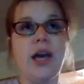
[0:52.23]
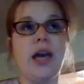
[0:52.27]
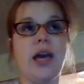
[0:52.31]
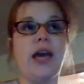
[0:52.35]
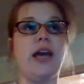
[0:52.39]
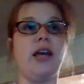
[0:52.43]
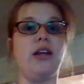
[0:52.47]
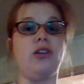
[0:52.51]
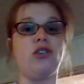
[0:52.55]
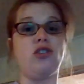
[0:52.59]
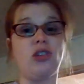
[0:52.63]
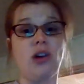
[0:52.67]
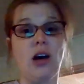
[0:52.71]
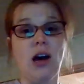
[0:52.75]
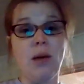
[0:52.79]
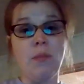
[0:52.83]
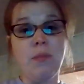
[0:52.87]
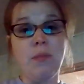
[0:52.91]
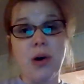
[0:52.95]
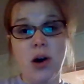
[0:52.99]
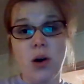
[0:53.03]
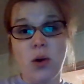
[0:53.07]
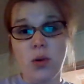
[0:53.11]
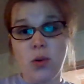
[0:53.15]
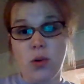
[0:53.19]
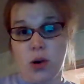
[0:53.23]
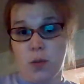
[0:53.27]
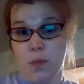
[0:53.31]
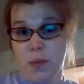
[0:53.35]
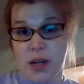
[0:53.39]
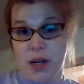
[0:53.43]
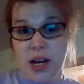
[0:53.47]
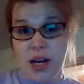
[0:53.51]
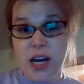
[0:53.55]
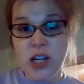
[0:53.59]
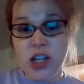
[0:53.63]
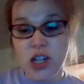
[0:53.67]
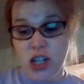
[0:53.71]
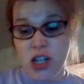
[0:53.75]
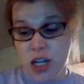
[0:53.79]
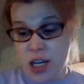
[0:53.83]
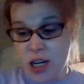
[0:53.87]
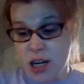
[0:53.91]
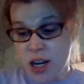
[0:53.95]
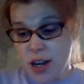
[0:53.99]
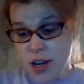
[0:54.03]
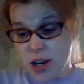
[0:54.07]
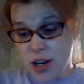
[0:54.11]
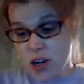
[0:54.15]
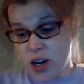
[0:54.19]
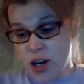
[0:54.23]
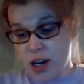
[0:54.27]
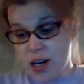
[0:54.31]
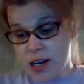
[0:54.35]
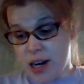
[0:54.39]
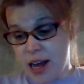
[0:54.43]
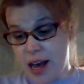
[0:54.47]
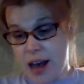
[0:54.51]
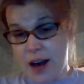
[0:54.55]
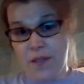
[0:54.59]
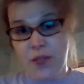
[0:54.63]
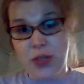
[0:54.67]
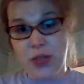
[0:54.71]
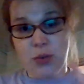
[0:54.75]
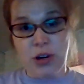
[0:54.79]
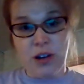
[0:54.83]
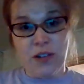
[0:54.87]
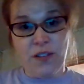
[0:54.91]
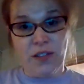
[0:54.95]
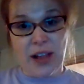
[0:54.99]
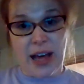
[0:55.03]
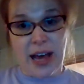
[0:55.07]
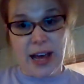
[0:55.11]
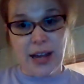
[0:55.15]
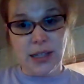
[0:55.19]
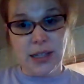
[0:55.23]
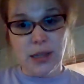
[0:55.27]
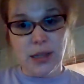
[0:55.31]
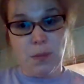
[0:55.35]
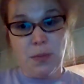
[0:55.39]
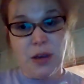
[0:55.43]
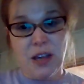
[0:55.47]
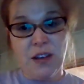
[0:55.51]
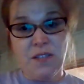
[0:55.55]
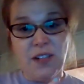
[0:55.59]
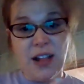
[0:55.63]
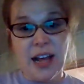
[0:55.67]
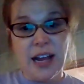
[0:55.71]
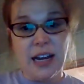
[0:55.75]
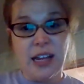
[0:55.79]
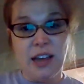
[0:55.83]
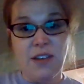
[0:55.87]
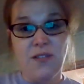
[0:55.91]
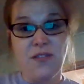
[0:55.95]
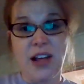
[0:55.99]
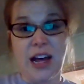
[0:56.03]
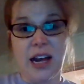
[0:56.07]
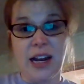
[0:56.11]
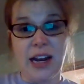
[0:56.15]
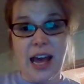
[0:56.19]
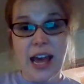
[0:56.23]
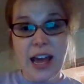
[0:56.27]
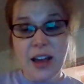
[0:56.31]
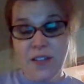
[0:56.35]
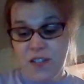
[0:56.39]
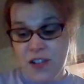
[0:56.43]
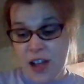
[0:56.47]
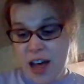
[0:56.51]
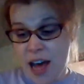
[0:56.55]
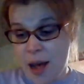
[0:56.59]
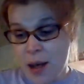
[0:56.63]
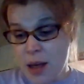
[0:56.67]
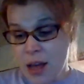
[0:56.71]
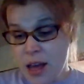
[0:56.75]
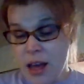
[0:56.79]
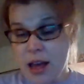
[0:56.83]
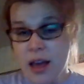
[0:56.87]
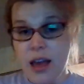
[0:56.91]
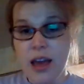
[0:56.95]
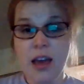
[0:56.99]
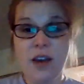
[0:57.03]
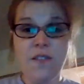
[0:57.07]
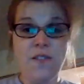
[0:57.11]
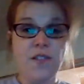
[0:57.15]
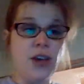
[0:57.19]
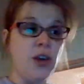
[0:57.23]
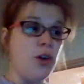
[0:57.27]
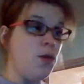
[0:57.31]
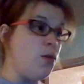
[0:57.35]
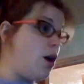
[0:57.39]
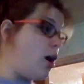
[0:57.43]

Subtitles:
a trombone, or percussion, you're going to have three flats, B flat, E flat, A flat. If you